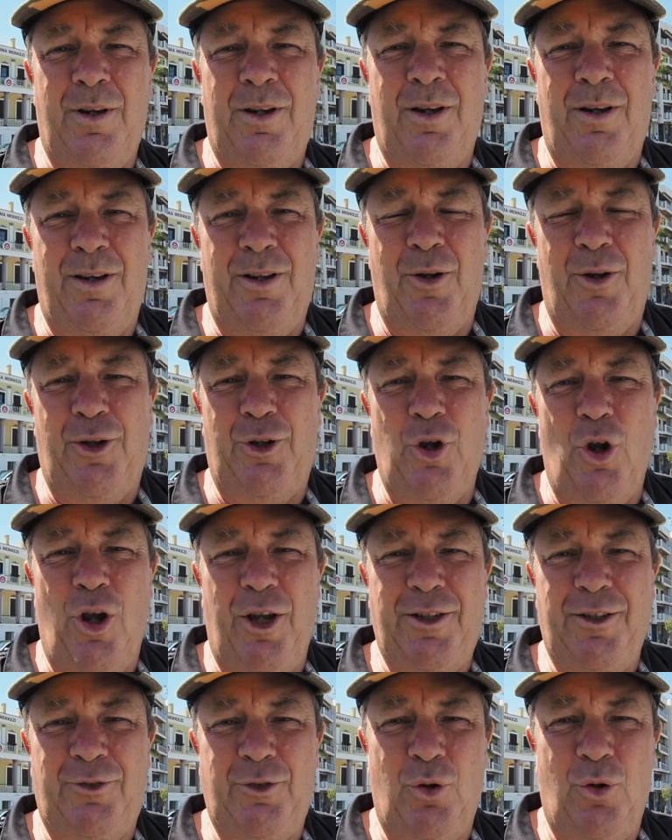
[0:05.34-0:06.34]
We're going on a
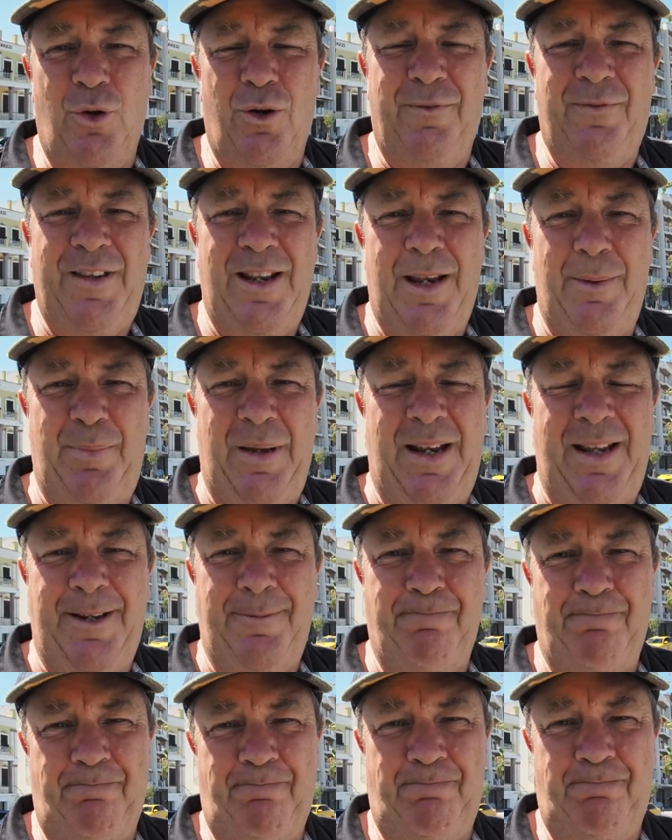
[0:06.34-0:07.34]
guided tour of Gallipoli
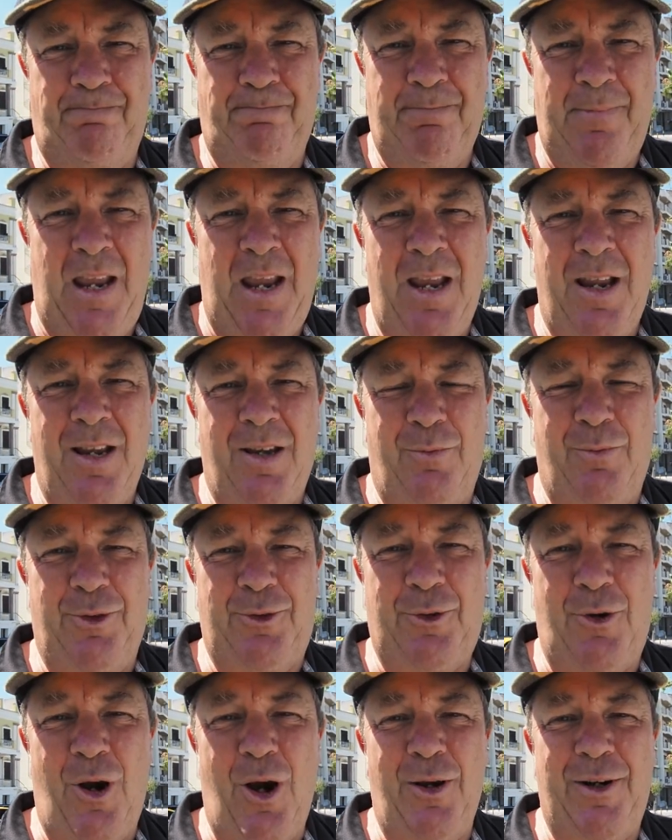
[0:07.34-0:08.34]

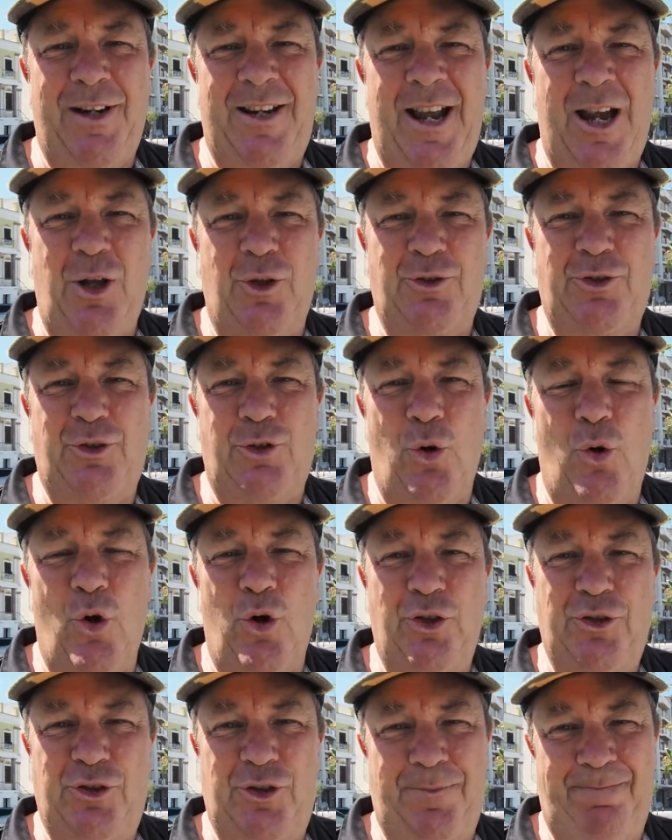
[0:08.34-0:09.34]
with crowded house
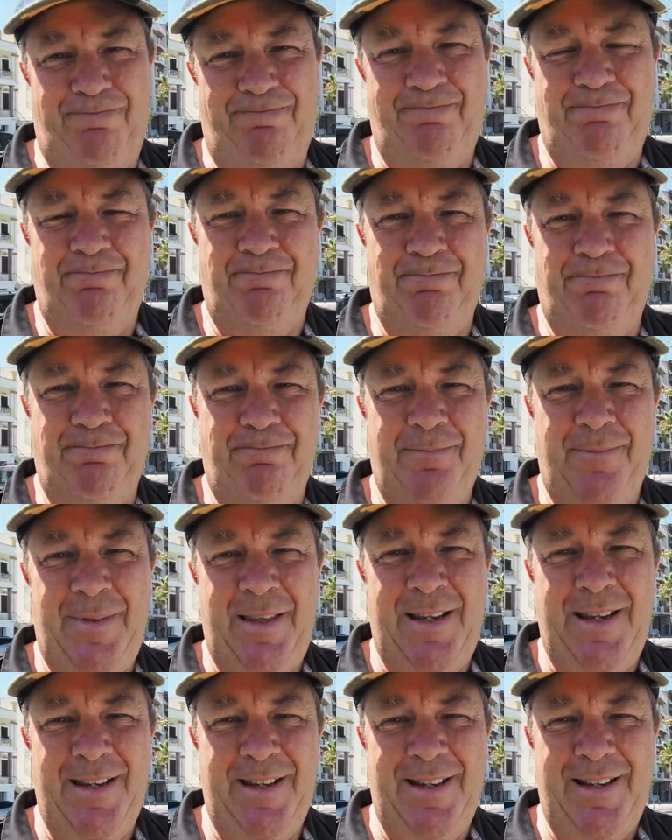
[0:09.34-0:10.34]
tours.
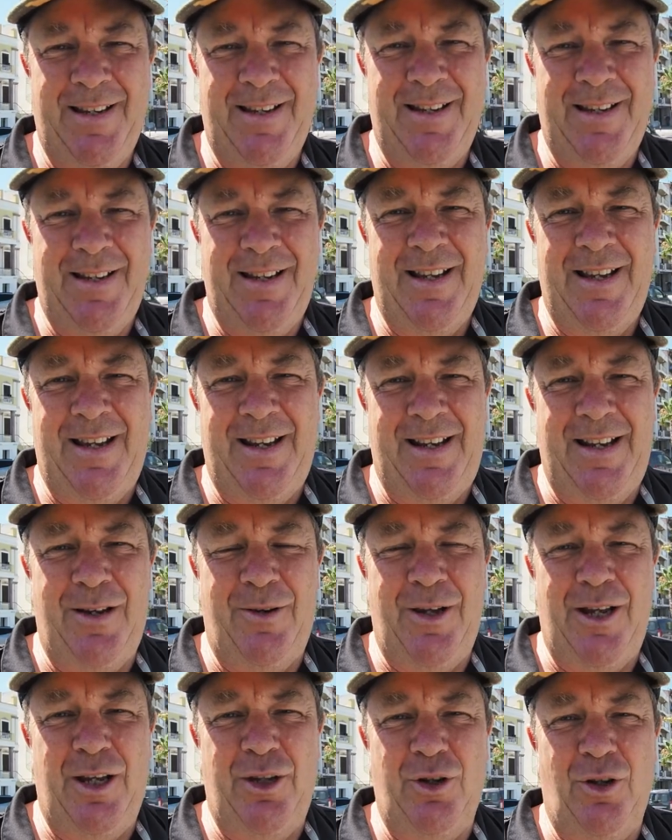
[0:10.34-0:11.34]
Now
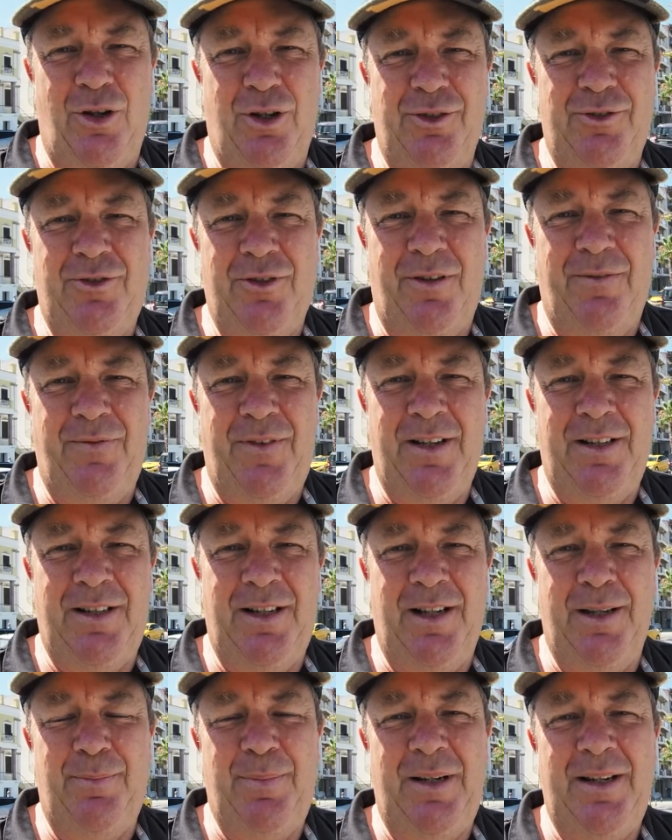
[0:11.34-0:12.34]
our knowledge of the
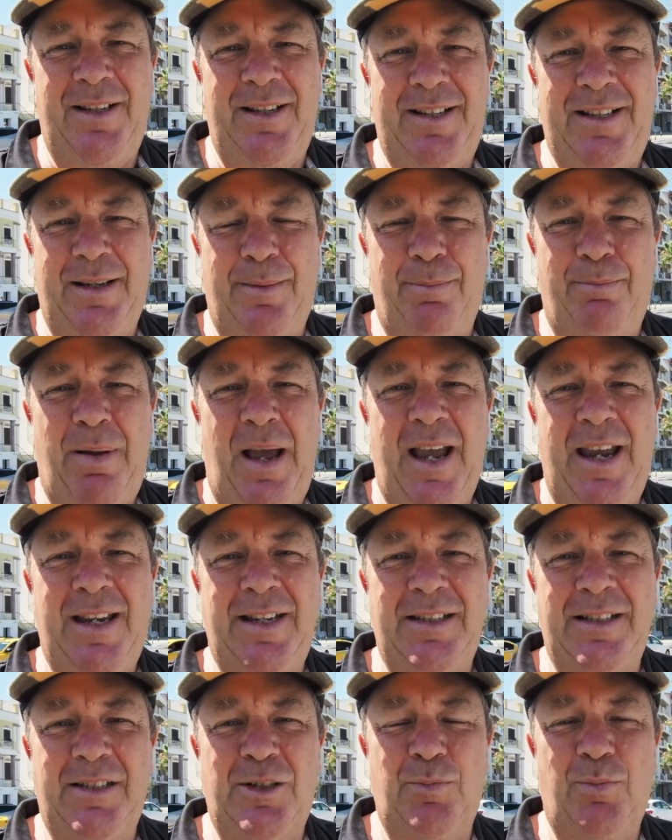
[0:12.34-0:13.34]
Gallipoli
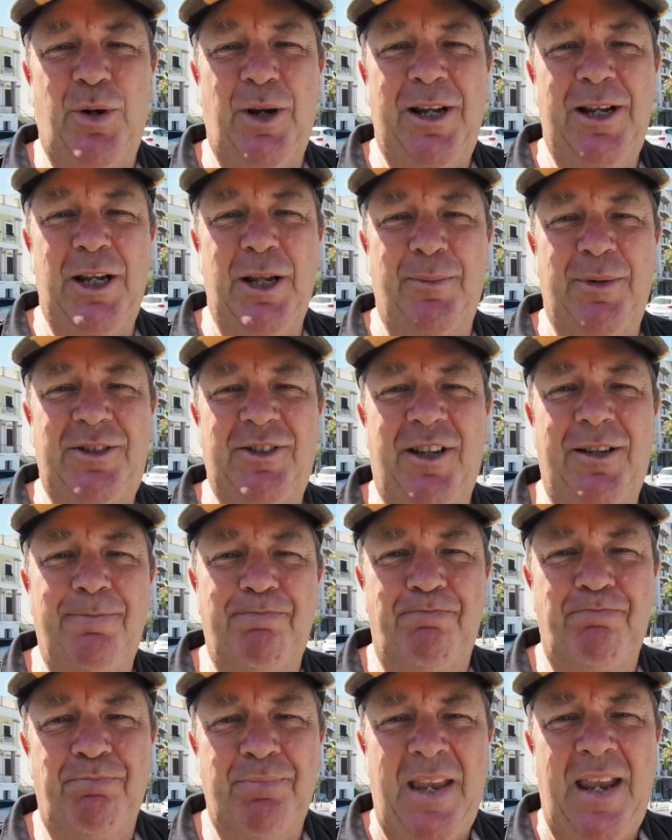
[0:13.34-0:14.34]
campaign is pretty limited,
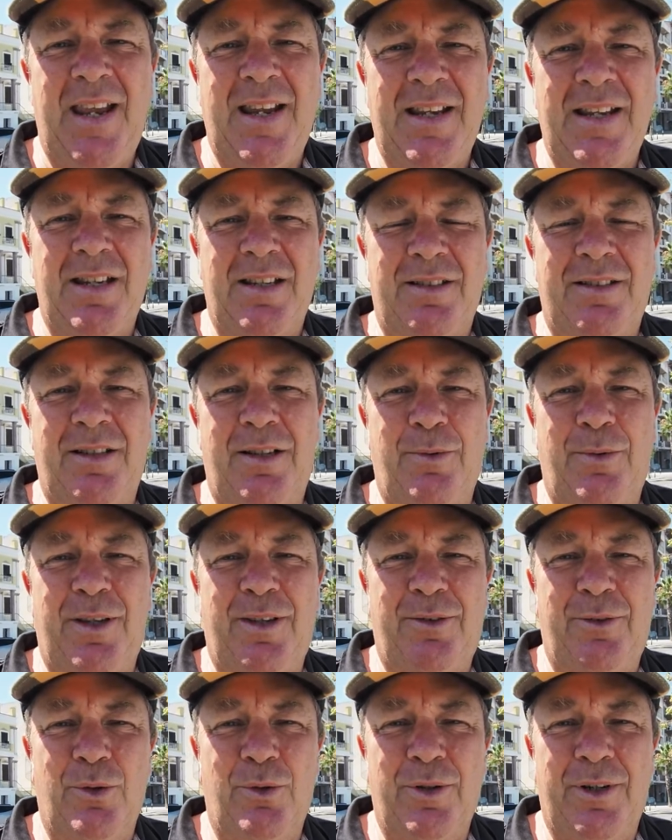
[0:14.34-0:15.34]
so
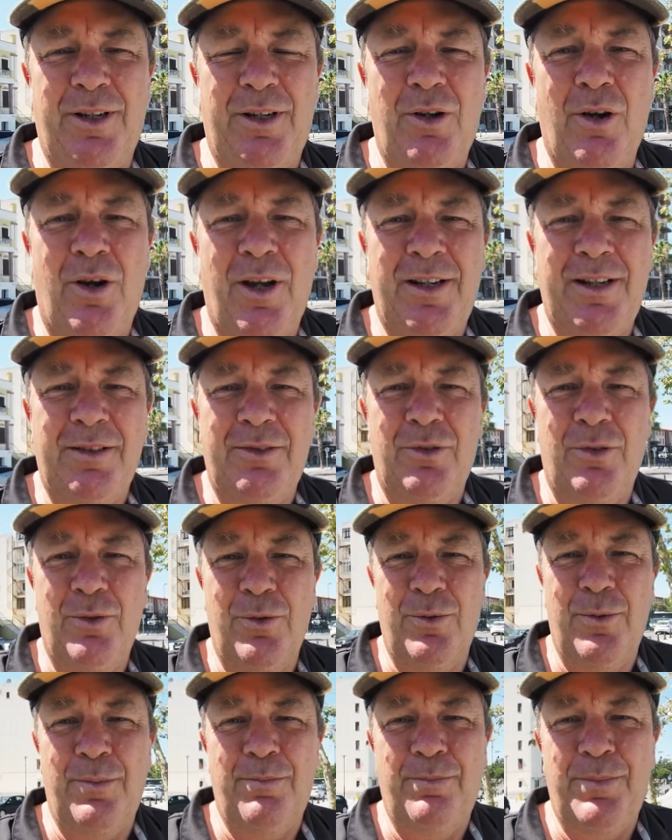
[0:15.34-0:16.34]
we thought a guided
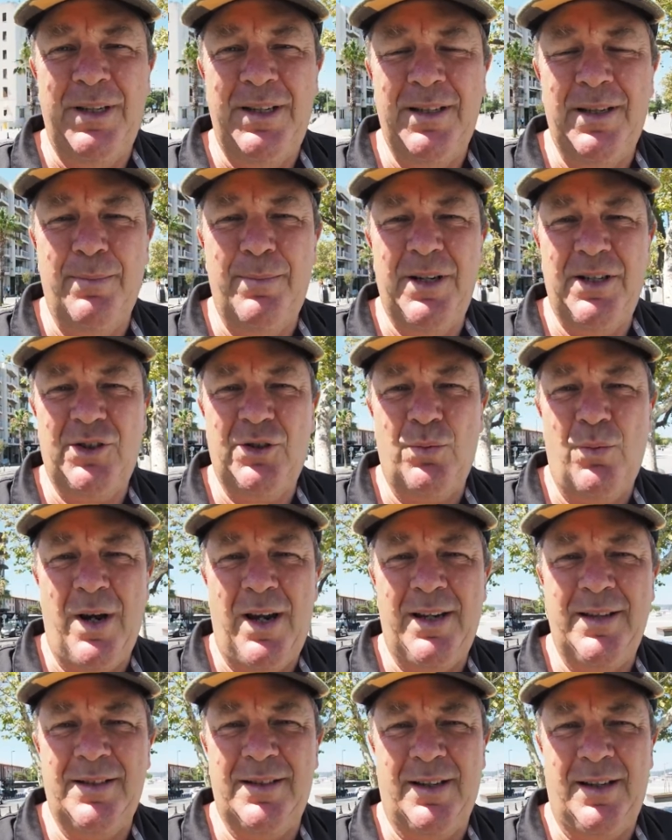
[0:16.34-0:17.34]
tour would be the best
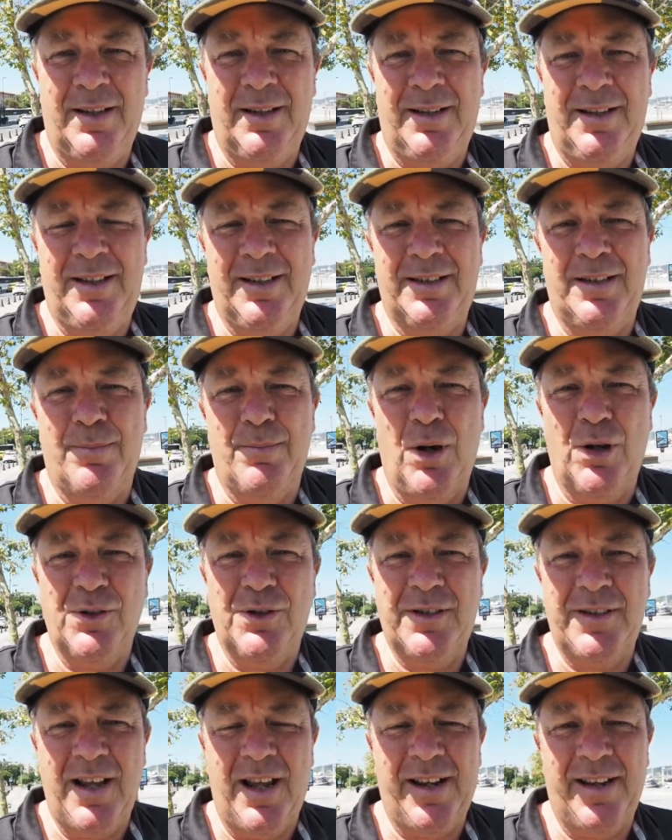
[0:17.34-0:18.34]
way to get the
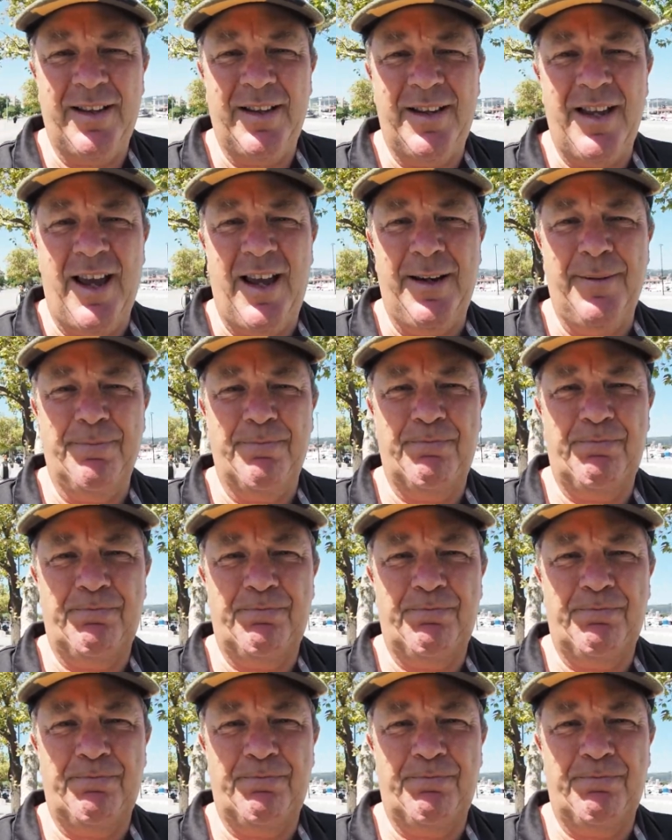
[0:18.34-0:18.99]
most out of the day.